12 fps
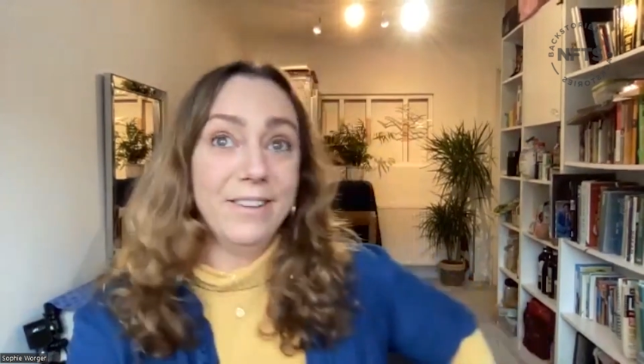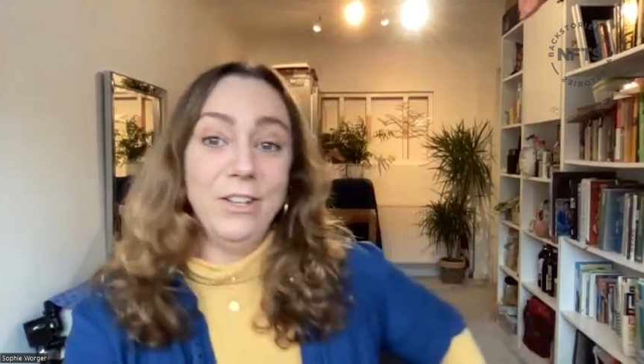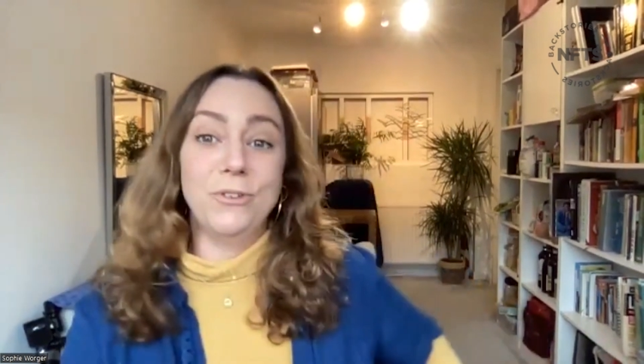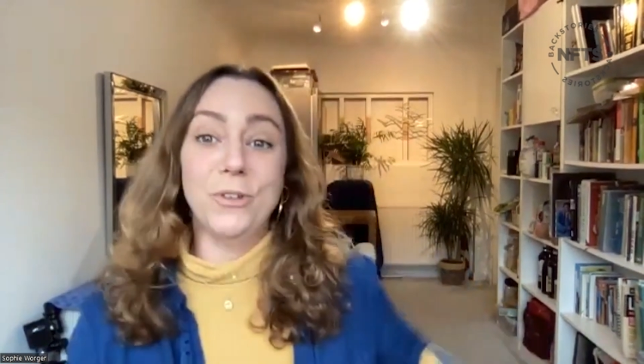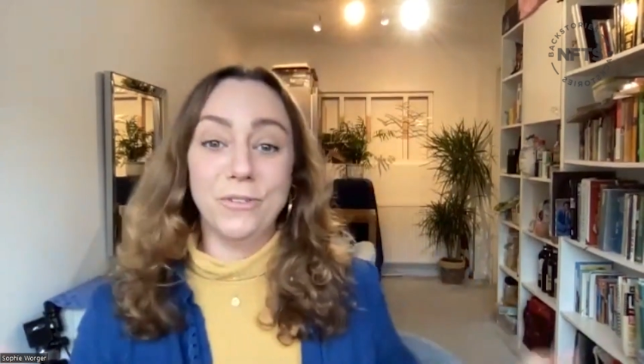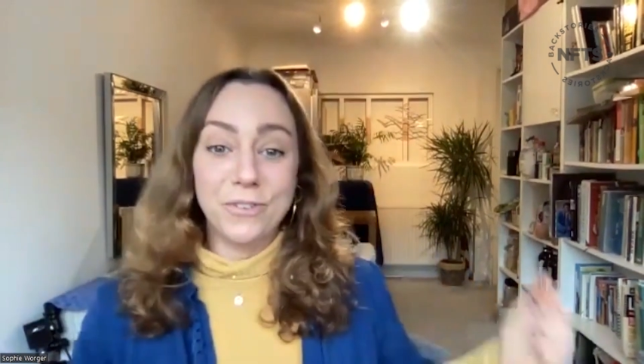you
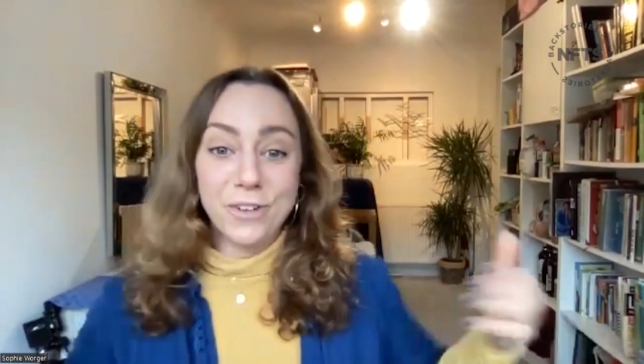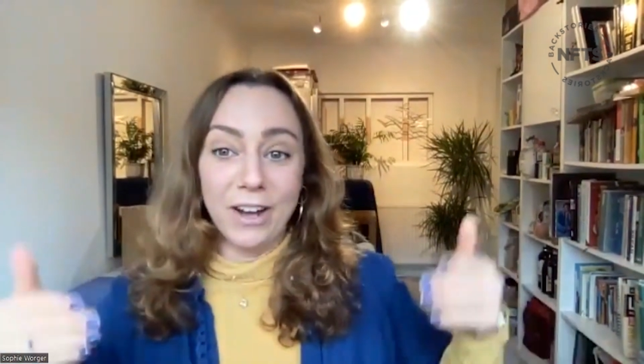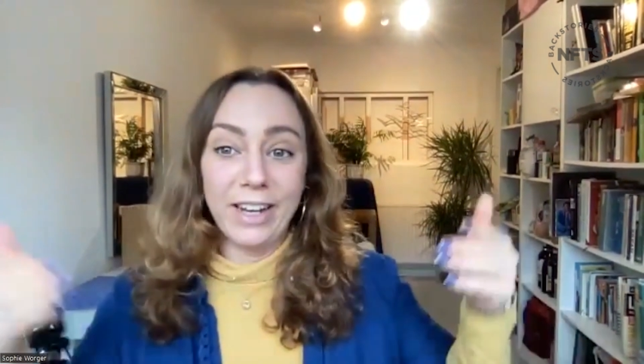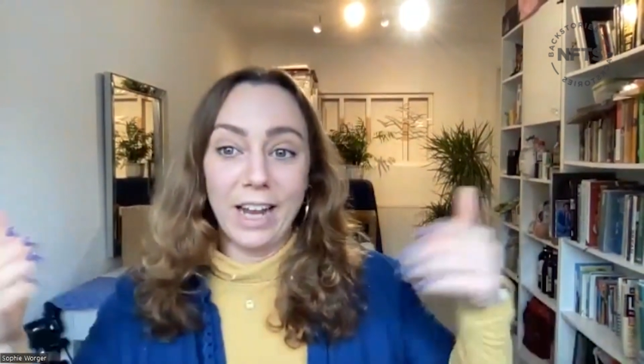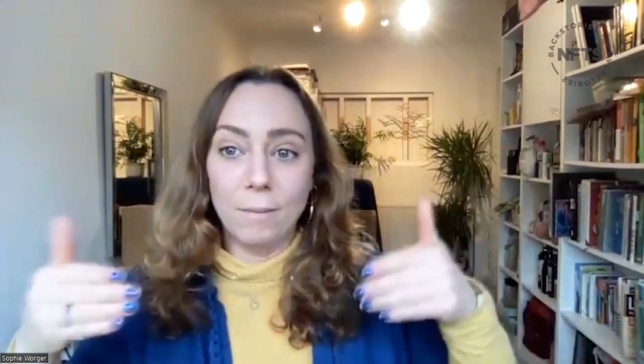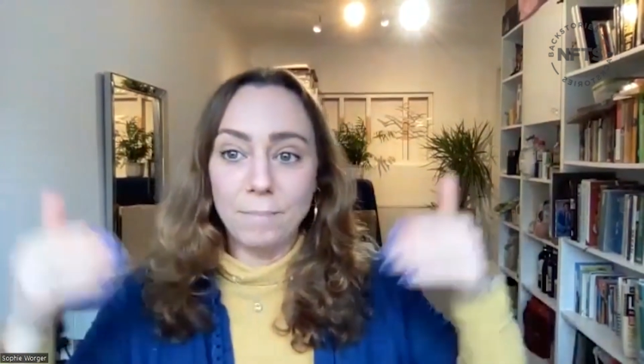sort of
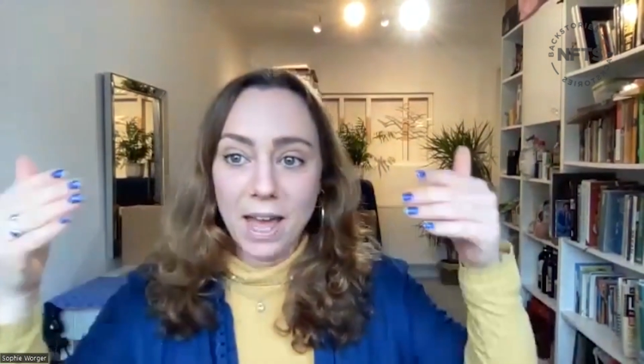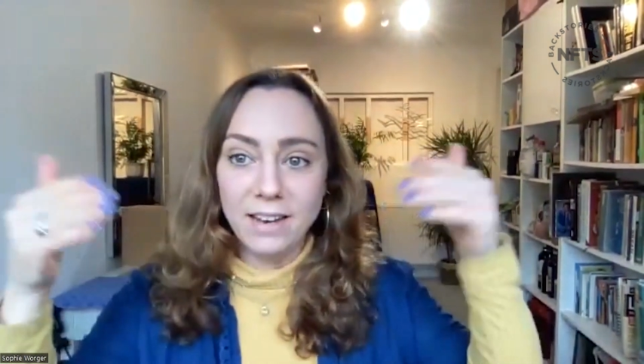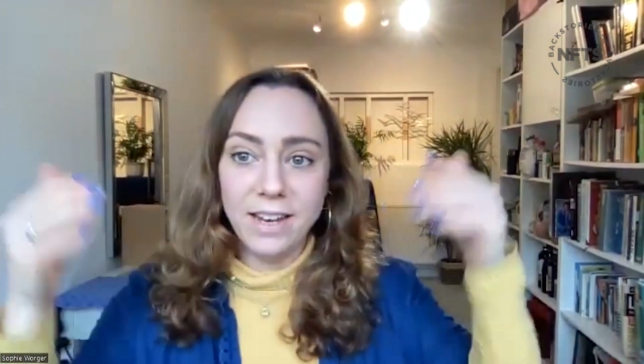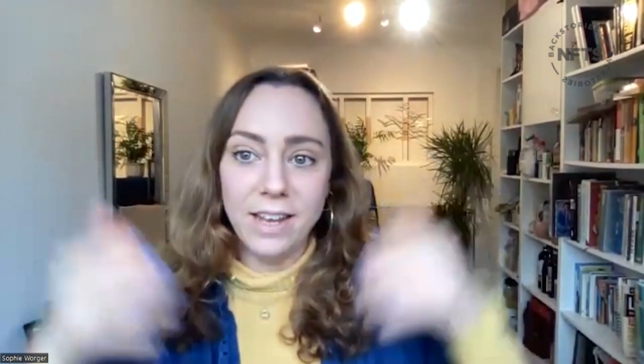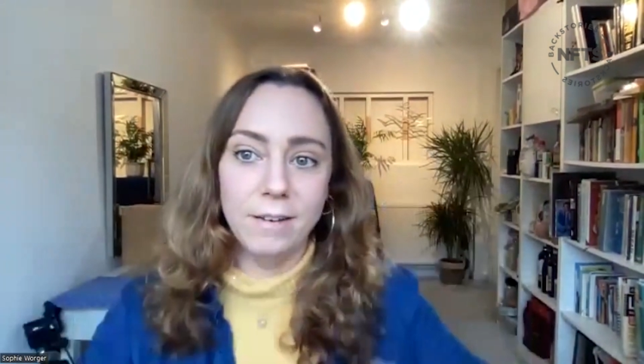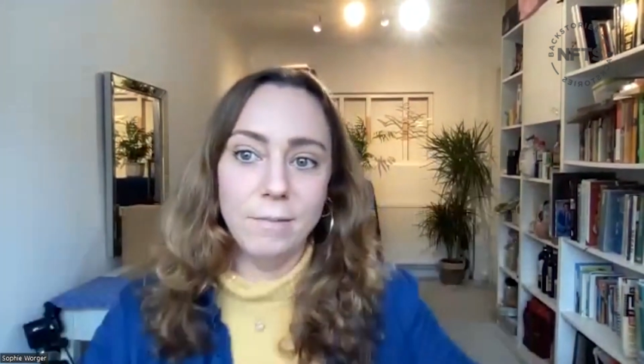start getting
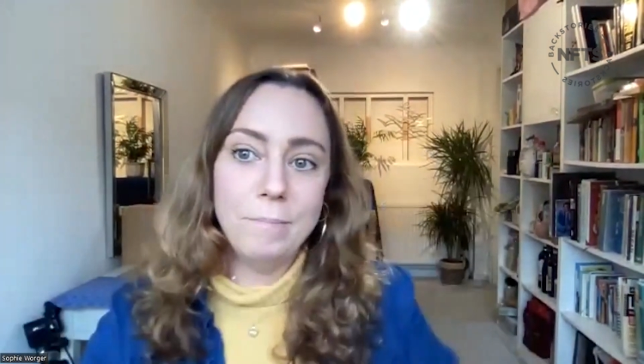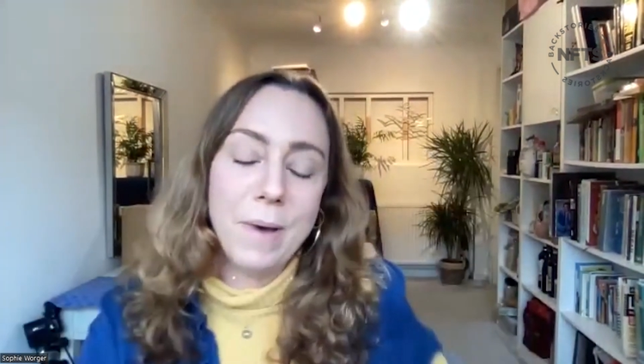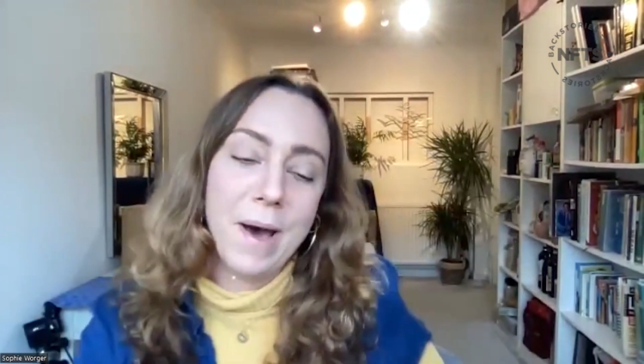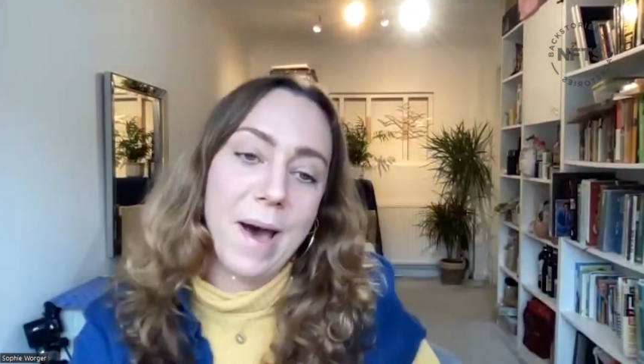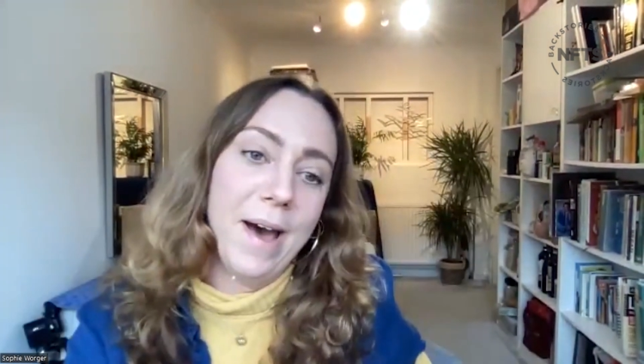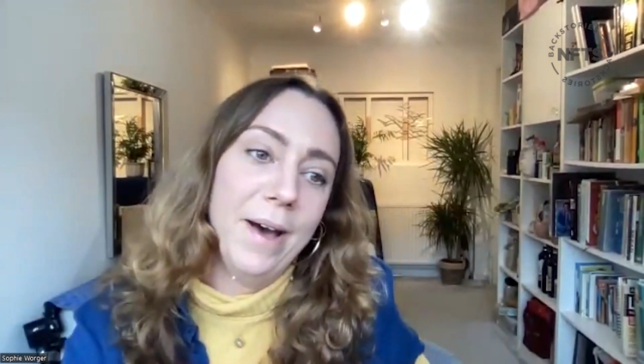penned in.
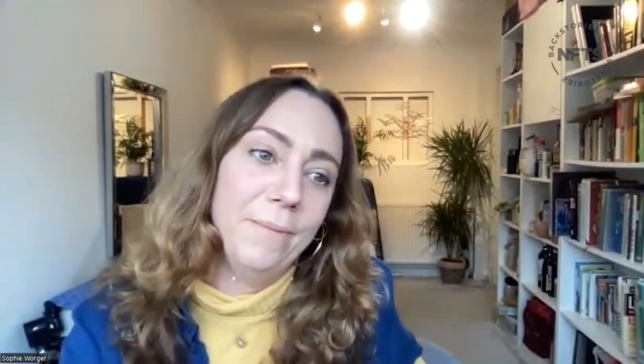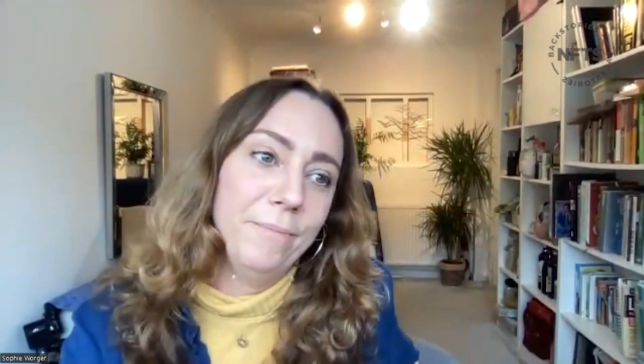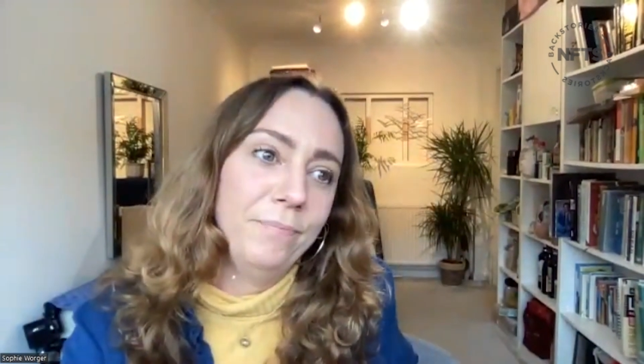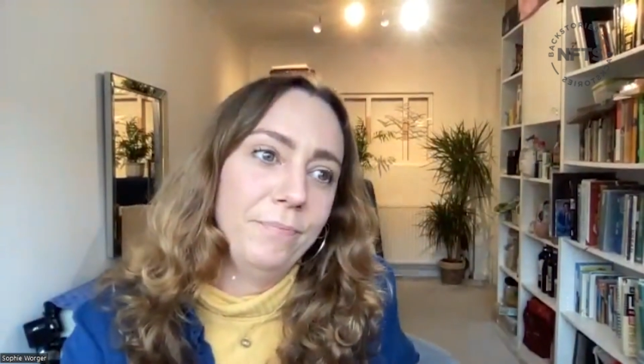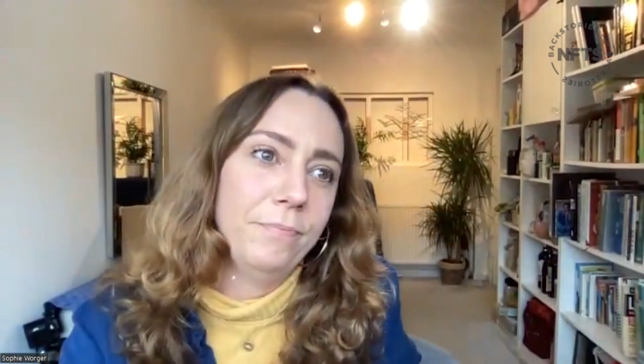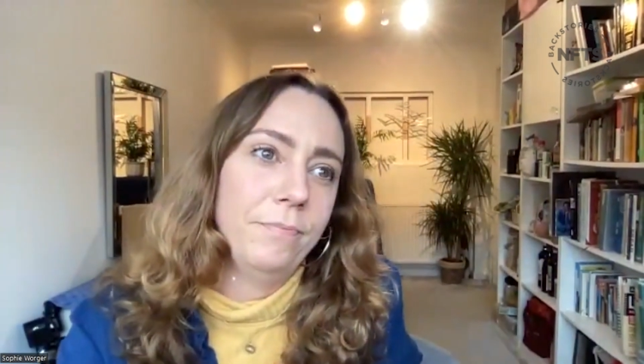But
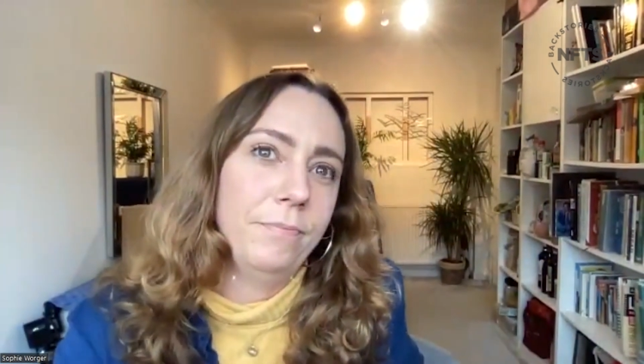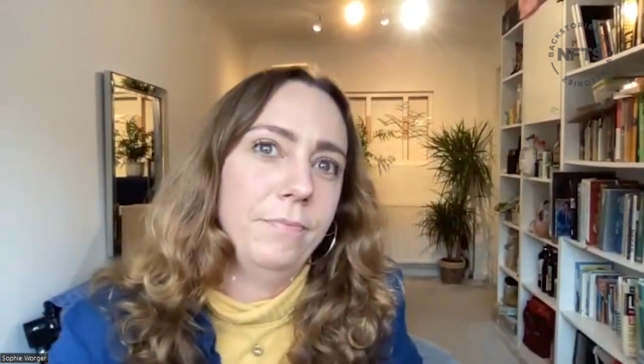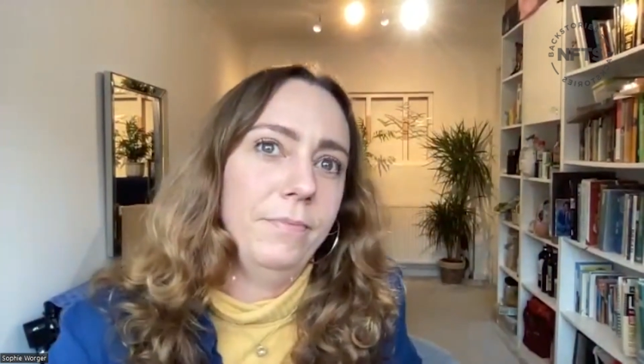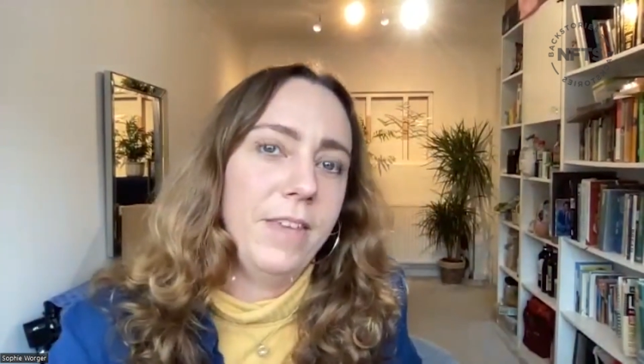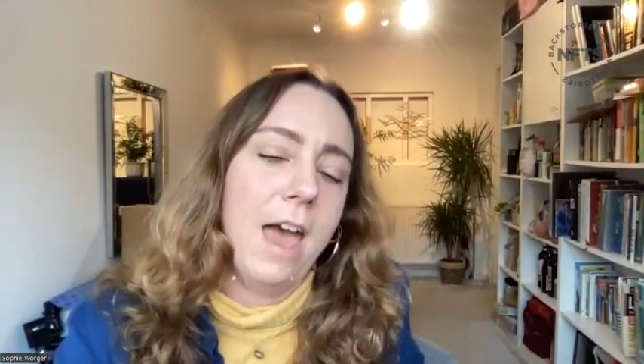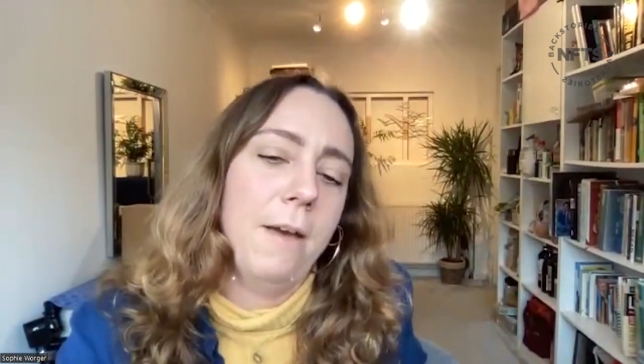
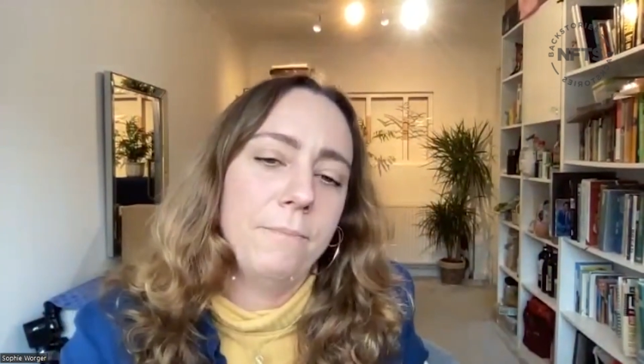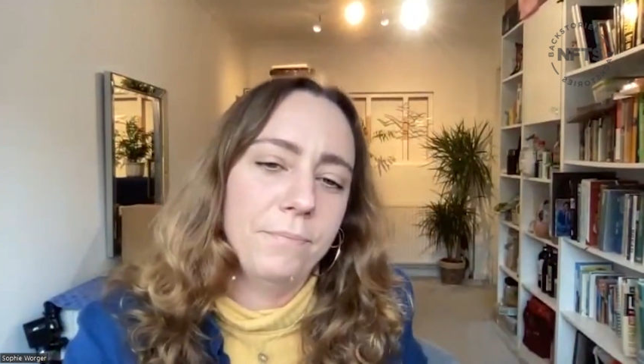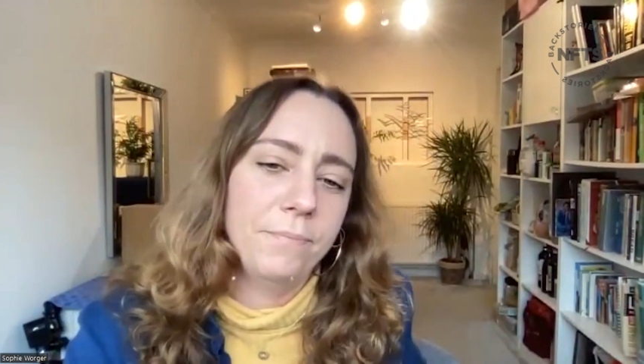yeah.